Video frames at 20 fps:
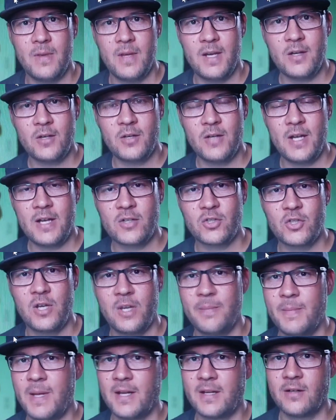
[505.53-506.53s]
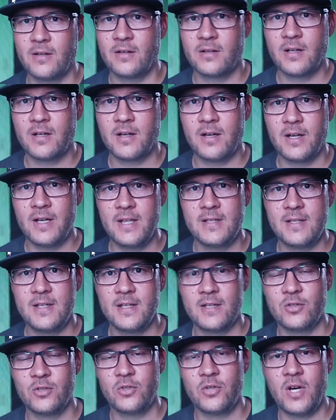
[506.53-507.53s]
It could actually make your car
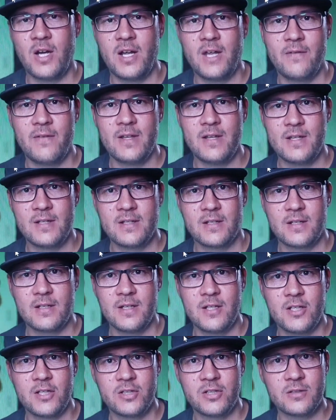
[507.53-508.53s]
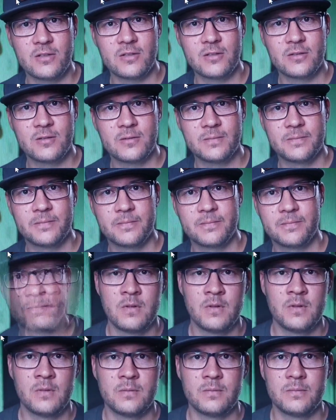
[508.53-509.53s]
easier to drive in these conditions.
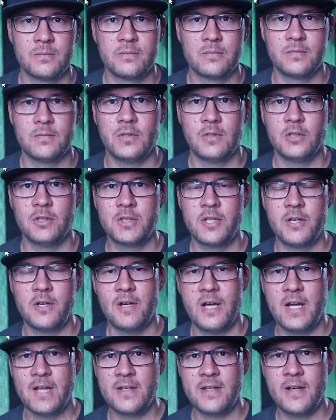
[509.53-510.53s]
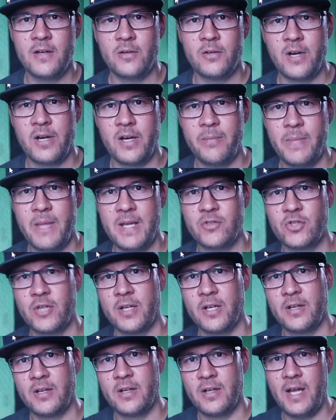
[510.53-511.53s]
Also, as I already
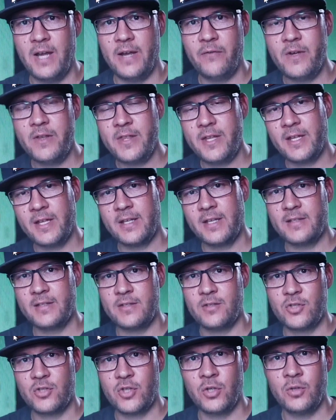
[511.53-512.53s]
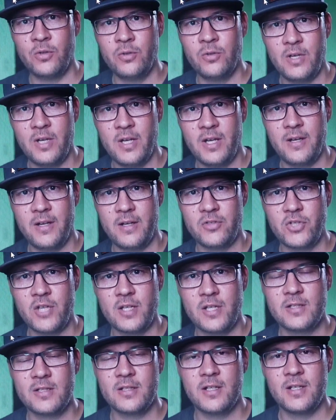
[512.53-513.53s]
mentioned, everything is tuned and
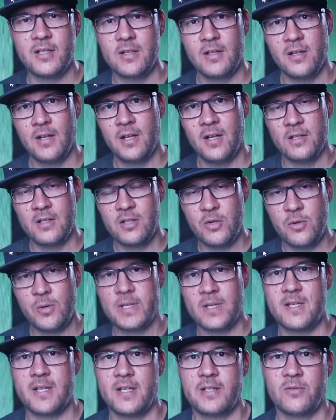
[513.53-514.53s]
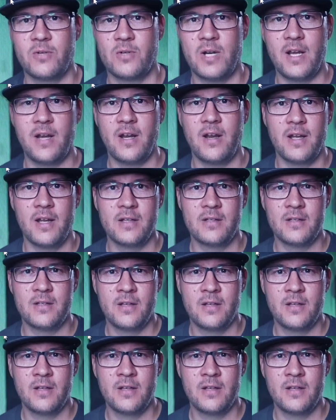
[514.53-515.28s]
adjusted to a set ride height.